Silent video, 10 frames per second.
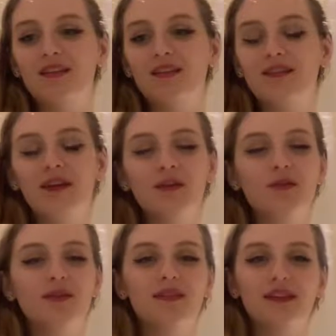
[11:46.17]
try not to
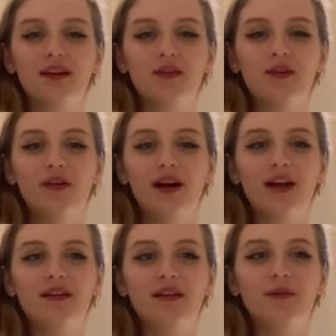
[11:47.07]
be so cynical. And I
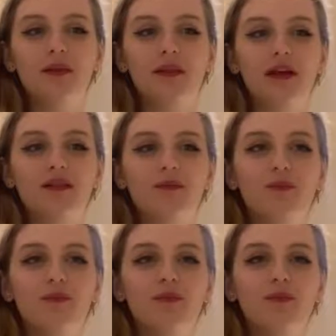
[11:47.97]
don't know whether that's
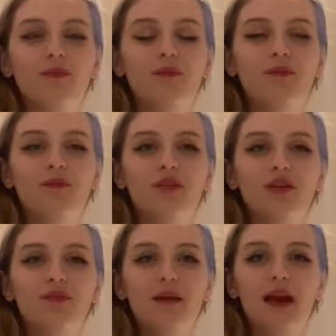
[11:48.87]

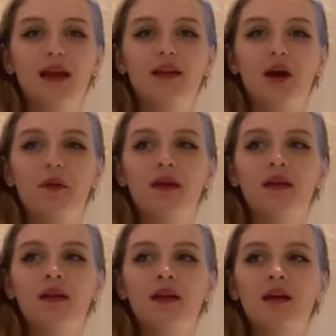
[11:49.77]
just me
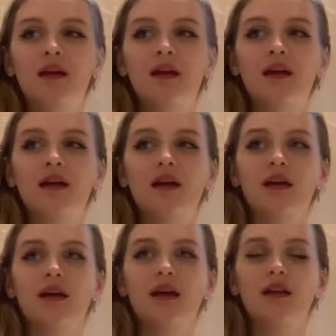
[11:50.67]
knowing,
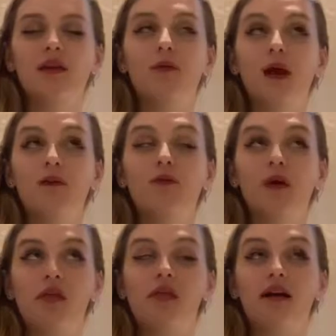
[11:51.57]
I don't know
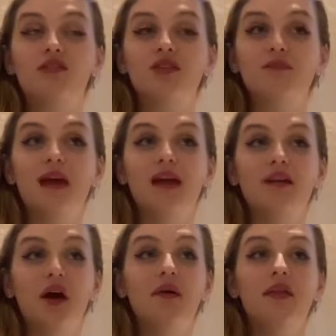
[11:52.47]
whether that's just me
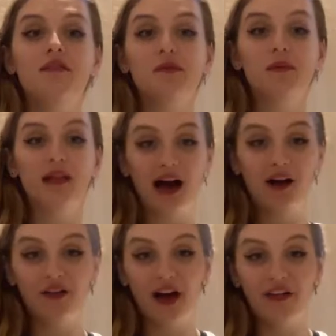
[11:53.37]
knowing that there's people
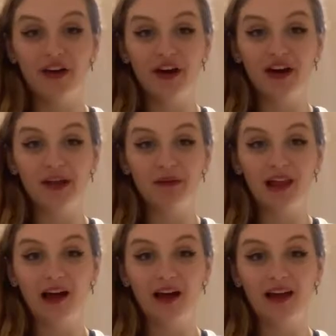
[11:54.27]
out there that are going to be
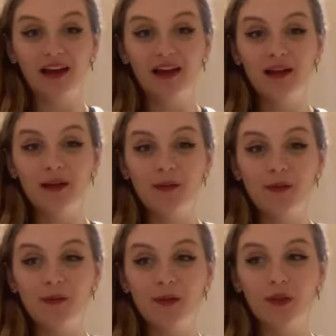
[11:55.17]
like,
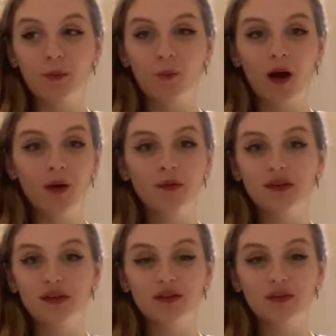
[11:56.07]
why would
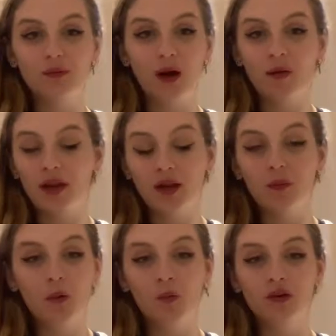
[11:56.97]

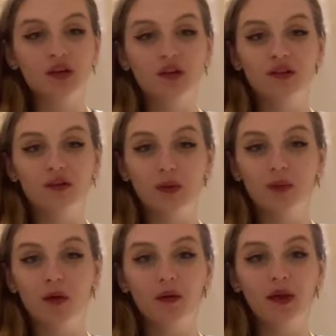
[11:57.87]
anyone watch you just talking
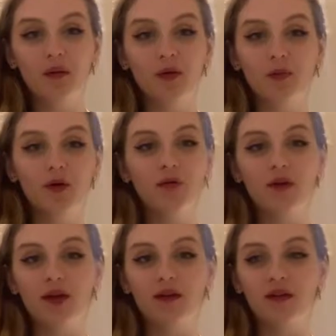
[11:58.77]
about you and your
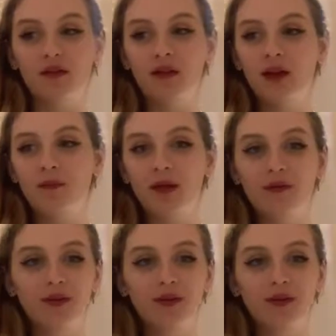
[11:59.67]
boyfriend and being